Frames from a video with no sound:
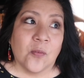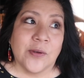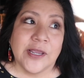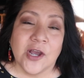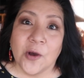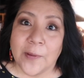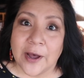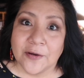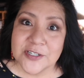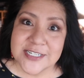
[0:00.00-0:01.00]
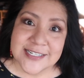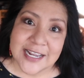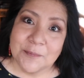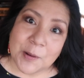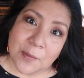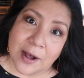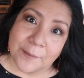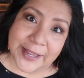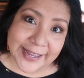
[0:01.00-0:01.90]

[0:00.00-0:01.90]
we go out to take my mom,